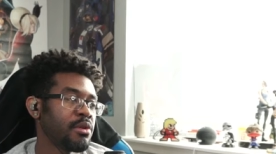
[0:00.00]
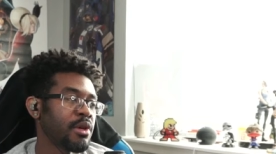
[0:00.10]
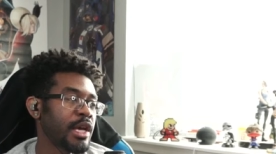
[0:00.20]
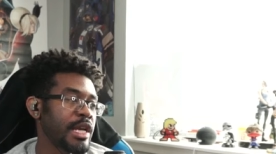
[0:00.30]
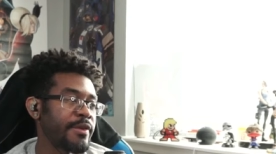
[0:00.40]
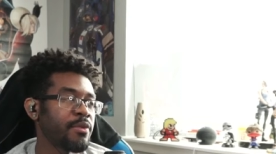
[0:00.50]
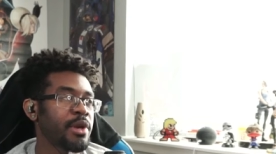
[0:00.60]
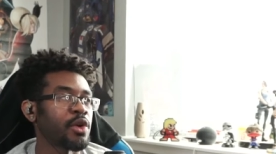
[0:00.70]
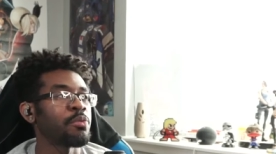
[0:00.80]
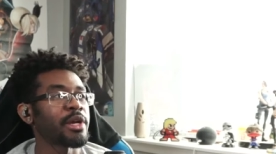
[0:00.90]
And even
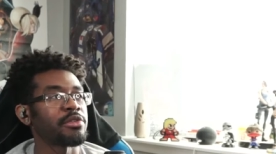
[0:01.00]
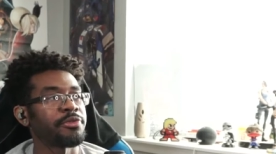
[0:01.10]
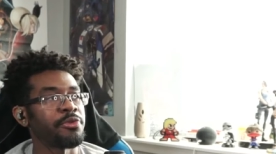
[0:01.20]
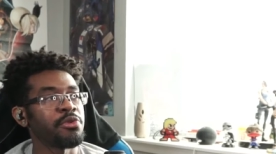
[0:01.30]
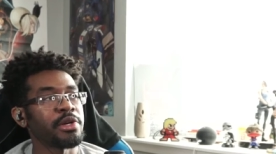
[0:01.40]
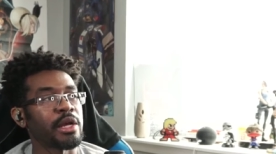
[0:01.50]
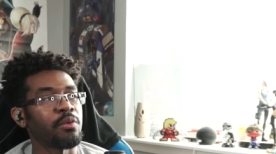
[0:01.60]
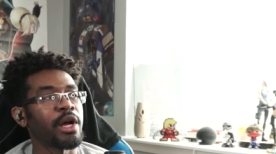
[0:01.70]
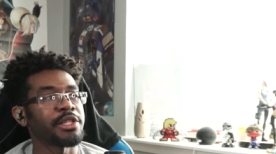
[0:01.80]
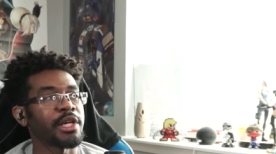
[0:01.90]
when I go back to four and I
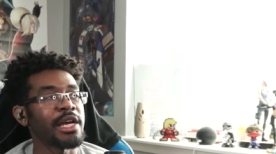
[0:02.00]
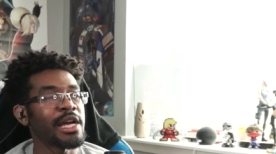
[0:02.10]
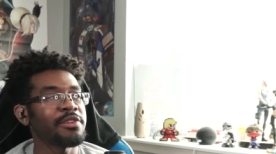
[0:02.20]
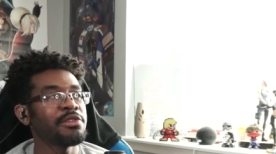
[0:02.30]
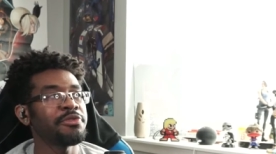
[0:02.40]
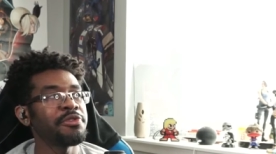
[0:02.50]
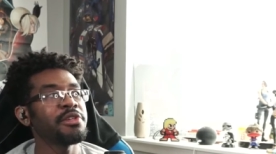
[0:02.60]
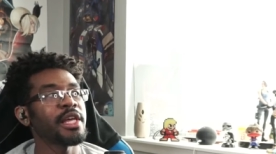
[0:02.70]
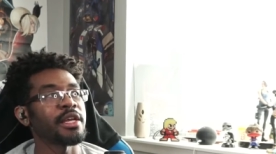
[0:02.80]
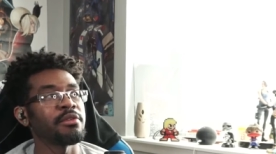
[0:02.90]
watch, I I still
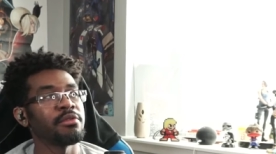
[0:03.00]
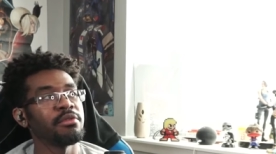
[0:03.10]
feel like